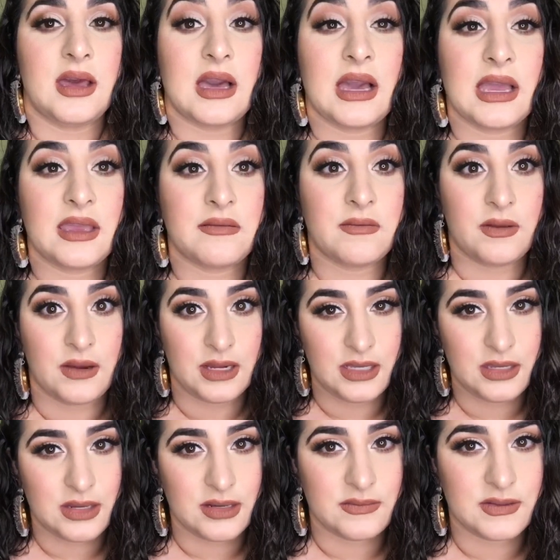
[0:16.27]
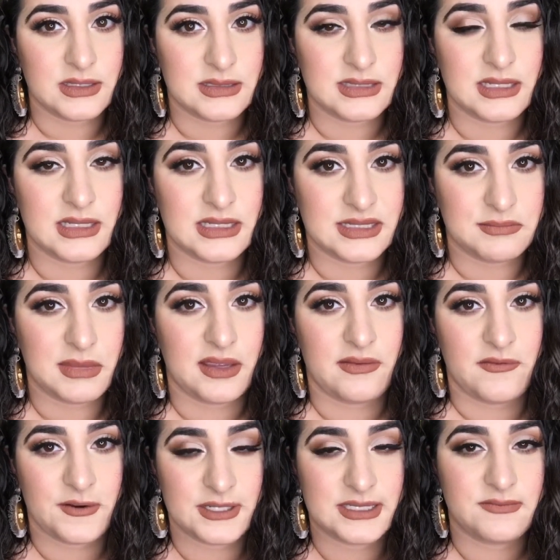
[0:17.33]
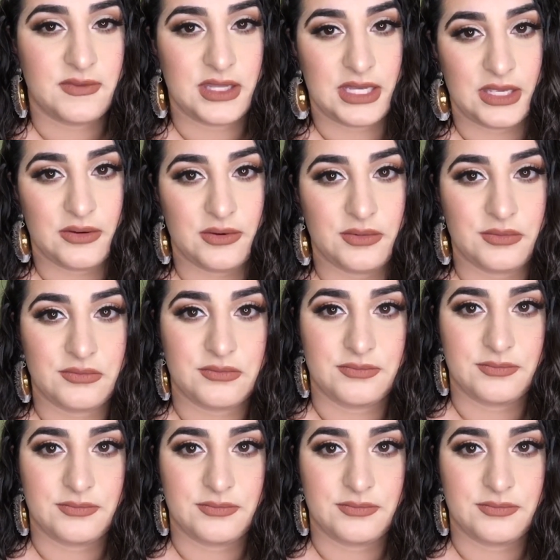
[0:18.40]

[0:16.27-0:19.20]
I am very nervous. It is my first video,